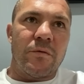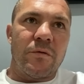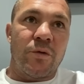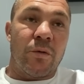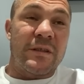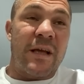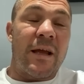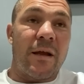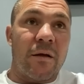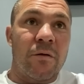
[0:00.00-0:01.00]
she will
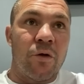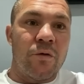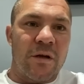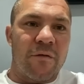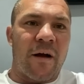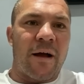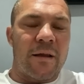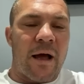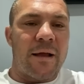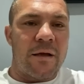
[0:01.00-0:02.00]
take losing a fight
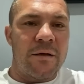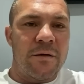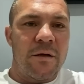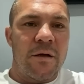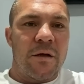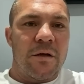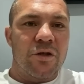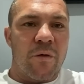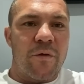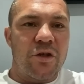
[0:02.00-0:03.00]
lightly.
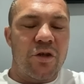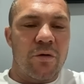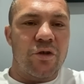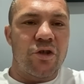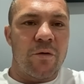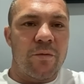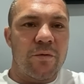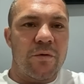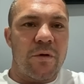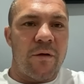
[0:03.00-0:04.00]
So I think she'll she'll
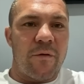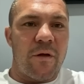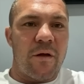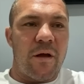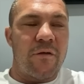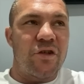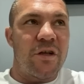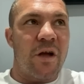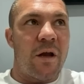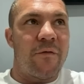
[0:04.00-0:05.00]
if if
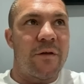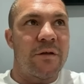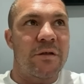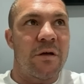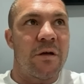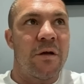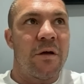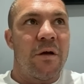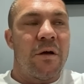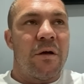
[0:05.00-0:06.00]
she's got anything to
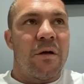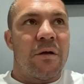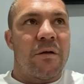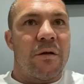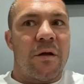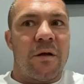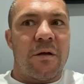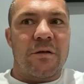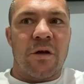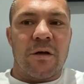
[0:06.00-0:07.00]
uh,
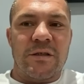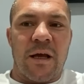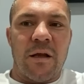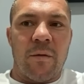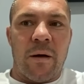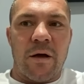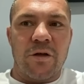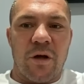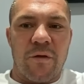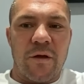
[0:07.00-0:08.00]
saying of
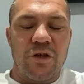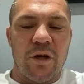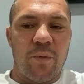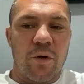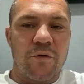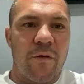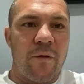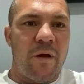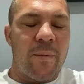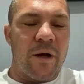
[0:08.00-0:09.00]
say I think she'd push for
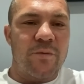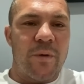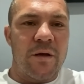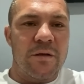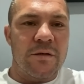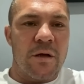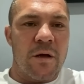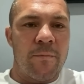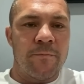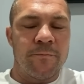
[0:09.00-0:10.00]
the rematch because
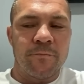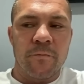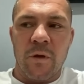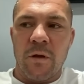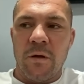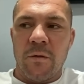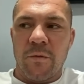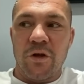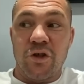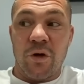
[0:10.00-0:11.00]
um
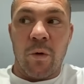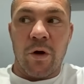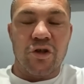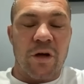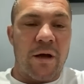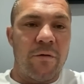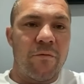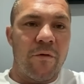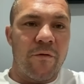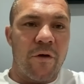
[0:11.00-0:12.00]
because she'll want to try
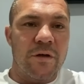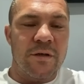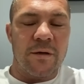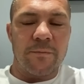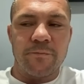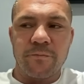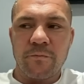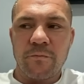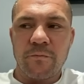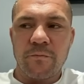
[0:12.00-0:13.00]
and reverse it.
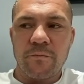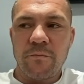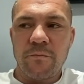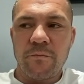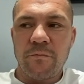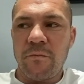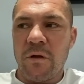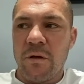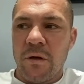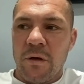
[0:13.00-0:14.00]
Mm-hmm.
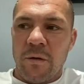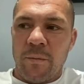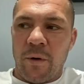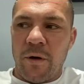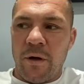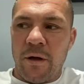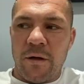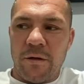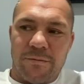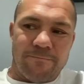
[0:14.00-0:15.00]
But uh,
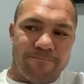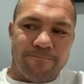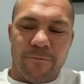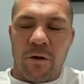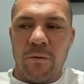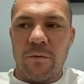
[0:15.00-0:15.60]
you know,